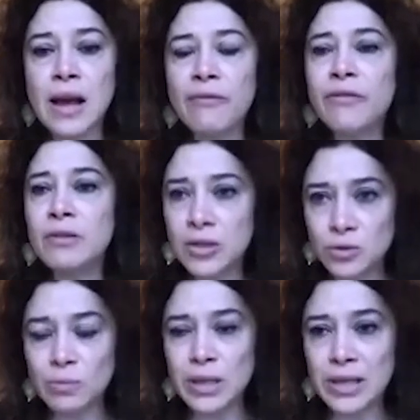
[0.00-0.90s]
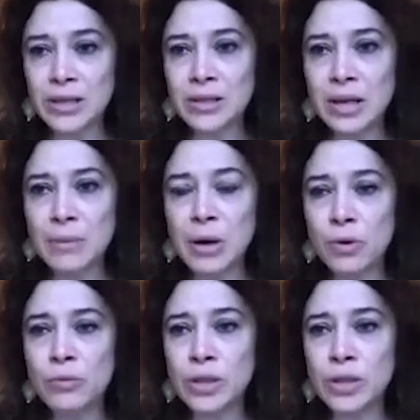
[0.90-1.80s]
for us to be clear about
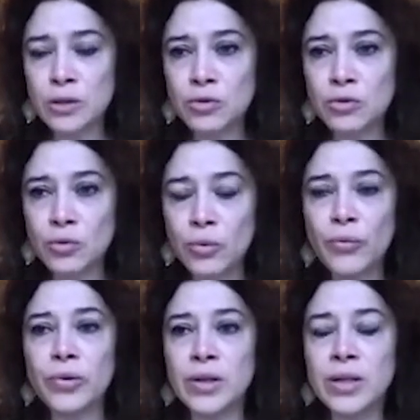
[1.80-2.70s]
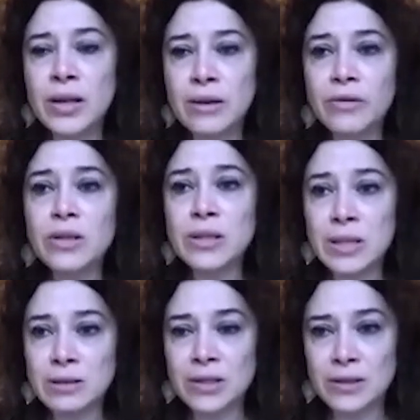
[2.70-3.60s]
what we need to do for
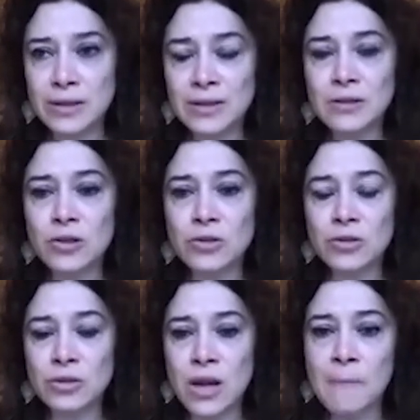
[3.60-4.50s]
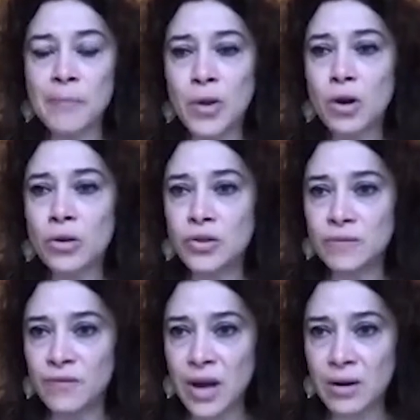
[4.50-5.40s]
integrated decisions on
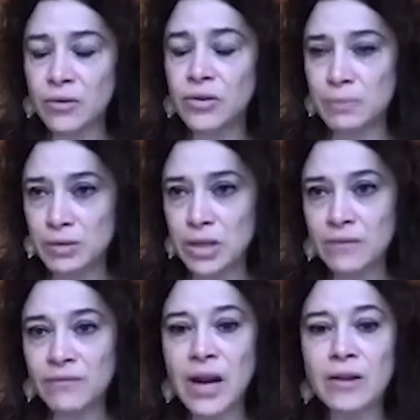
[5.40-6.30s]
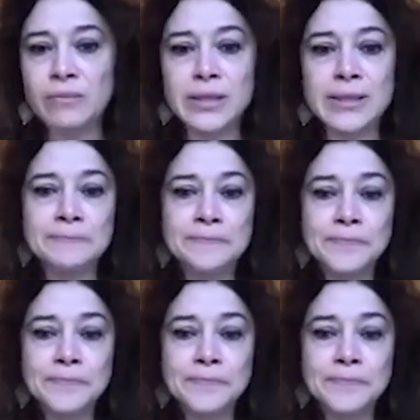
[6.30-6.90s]
the marine environment.